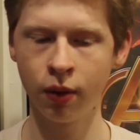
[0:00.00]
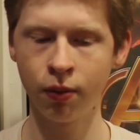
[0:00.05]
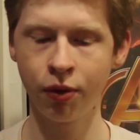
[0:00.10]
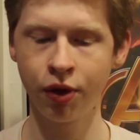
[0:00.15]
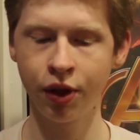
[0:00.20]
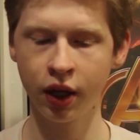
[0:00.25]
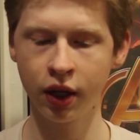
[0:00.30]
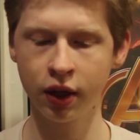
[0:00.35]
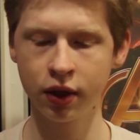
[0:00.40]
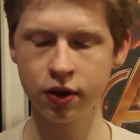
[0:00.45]

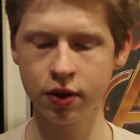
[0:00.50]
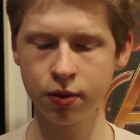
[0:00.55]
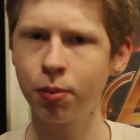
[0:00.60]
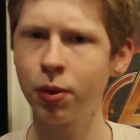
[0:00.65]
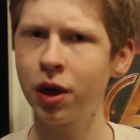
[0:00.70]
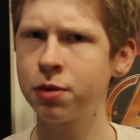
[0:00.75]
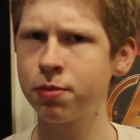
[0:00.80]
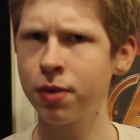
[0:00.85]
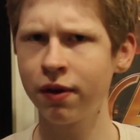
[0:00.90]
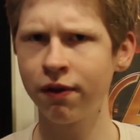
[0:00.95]
things,
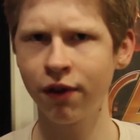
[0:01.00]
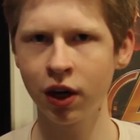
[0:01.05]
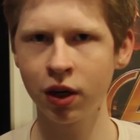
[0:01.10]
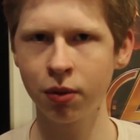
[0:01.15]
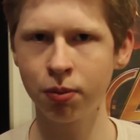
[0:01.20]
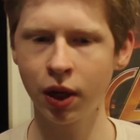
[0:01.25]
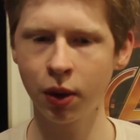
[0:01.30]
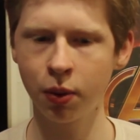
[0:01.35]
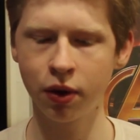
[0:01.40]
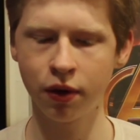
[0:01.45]
but it's been fun to
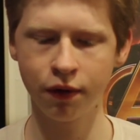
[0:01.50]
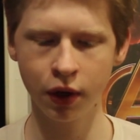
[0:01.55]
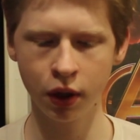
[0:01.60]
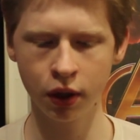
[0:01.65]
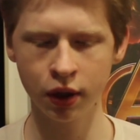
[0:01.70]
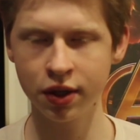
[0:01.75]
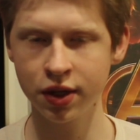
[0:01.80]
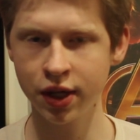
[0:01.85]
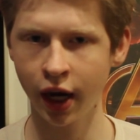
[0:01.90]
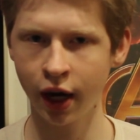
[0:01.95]
play with a few
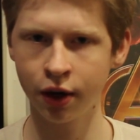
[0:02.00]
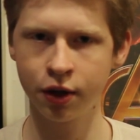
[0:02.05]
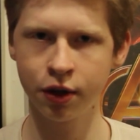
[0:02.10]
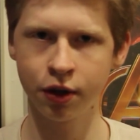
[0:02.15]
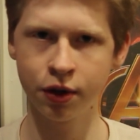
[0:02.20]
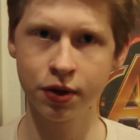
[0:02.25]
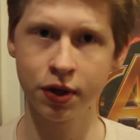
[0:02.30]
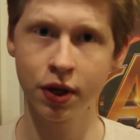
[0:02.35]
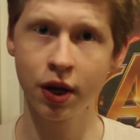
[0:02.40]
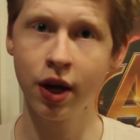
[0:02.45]
of these
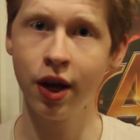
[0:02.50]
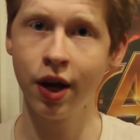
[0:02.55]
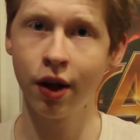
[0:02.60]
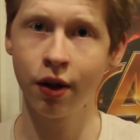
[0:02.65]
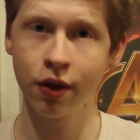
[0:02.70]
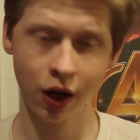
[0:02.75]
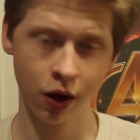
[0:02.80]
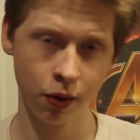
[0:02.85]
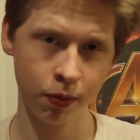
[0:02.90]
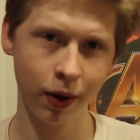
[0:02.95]
characters
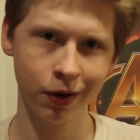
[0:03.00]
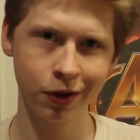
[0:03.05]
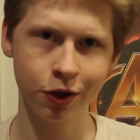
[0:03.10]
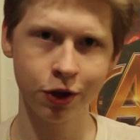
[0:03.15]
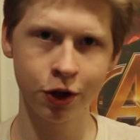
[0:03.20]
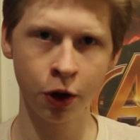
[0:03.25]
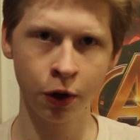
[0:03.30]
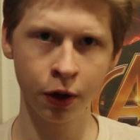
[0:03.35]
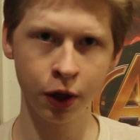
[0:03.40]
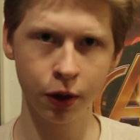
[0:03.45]
that I'm about to
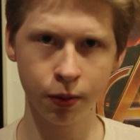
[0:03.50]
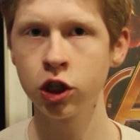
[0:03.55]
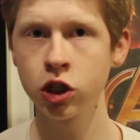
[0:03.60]
show you.